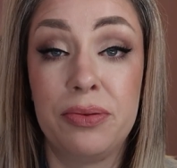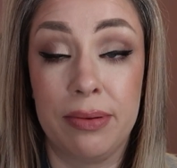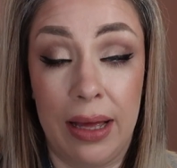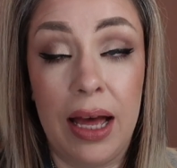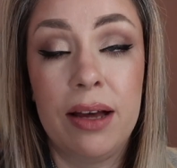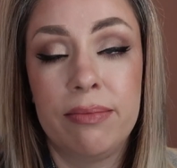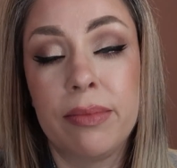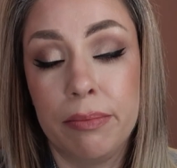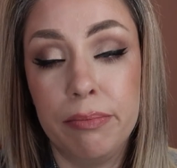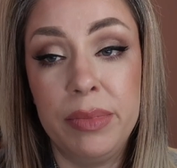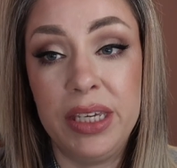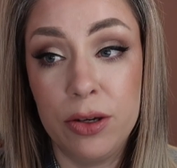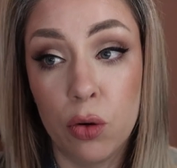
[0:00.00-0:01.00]
well,
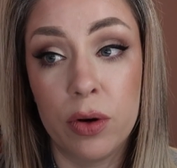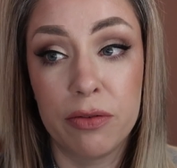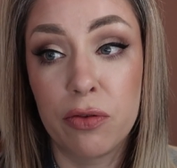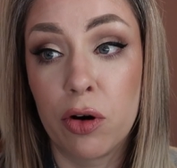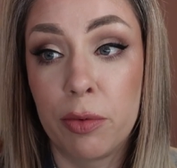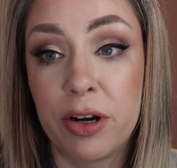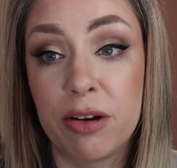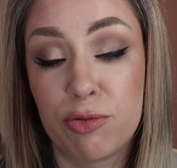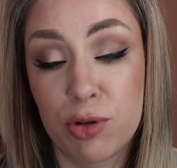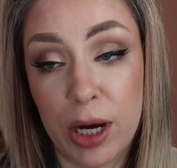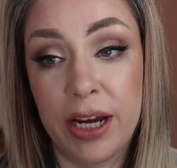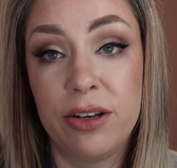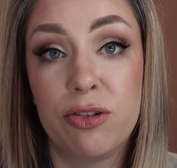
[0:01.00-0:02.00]
me going forward, I'm
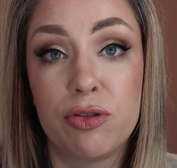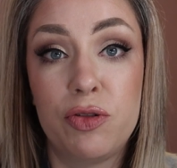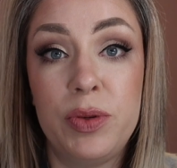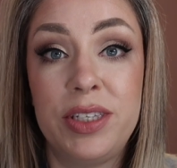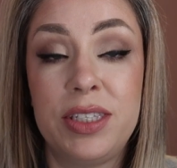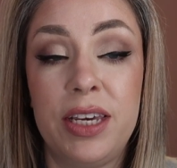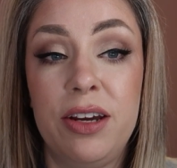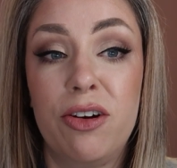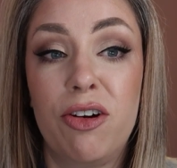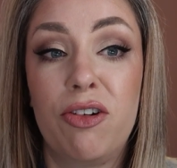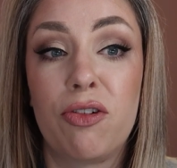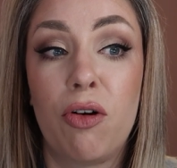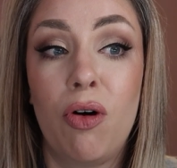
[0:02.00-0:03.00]
trying not to be
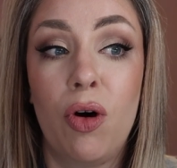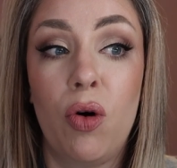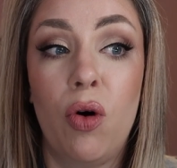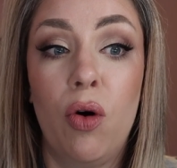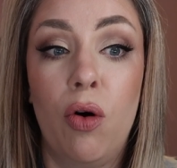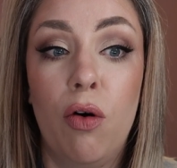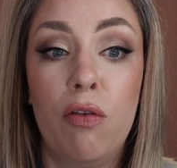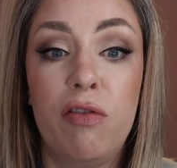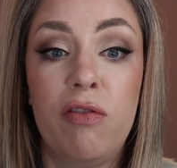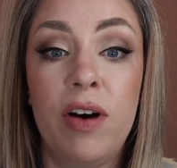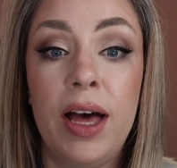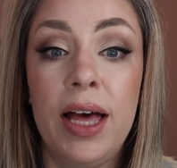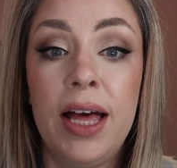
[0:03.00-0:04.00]
scared
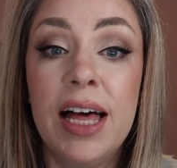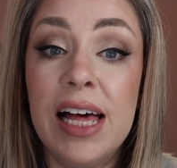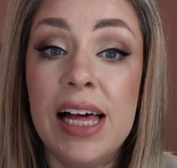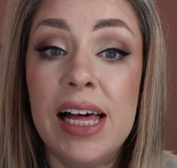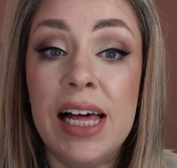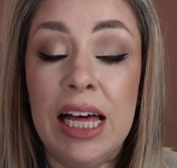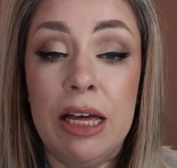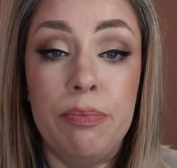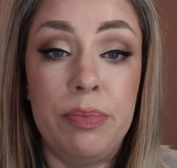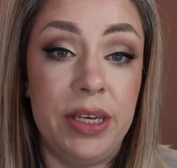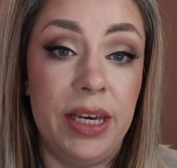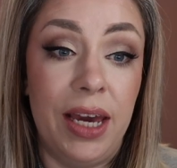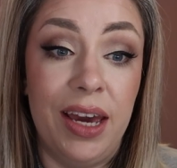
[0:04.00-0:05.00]
of
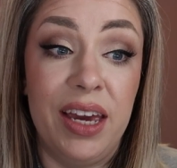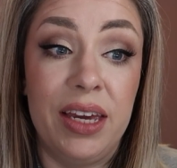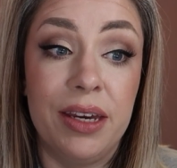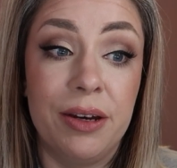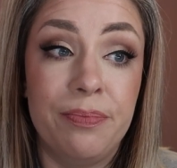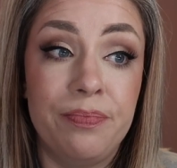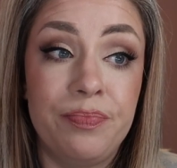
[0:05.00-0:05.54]
being